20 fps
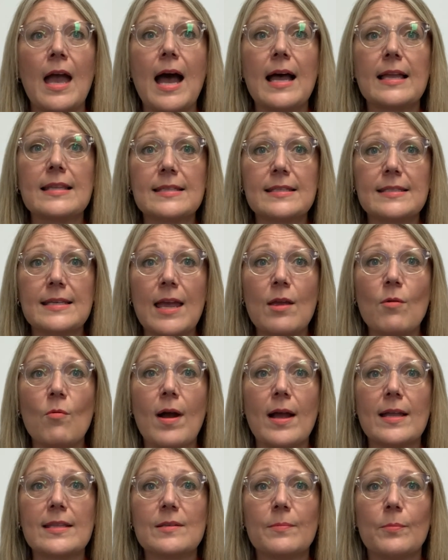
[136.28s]
And
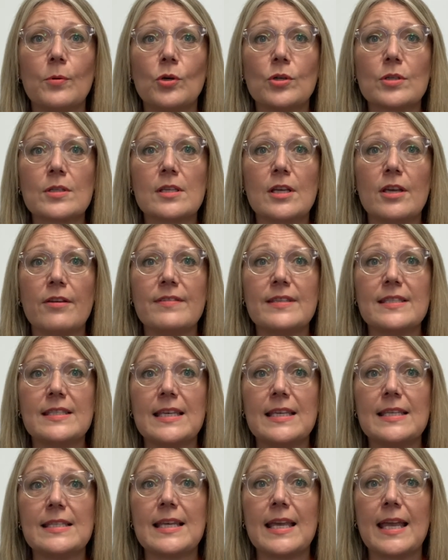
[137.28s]
statewide support
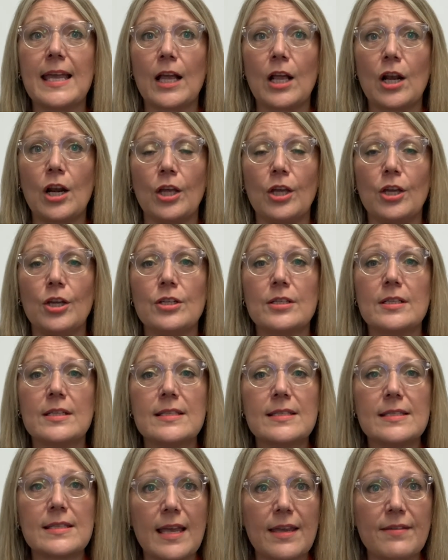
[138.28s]
services include
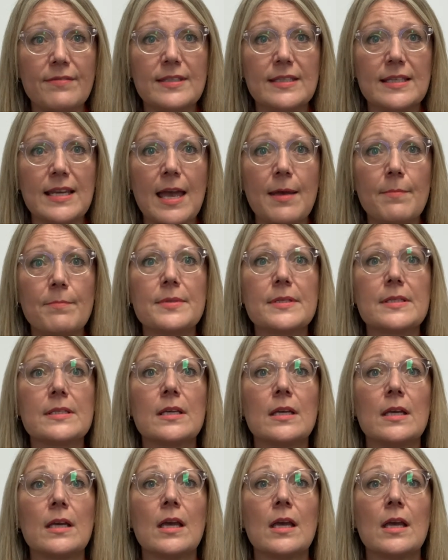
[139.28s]
Safe Steps,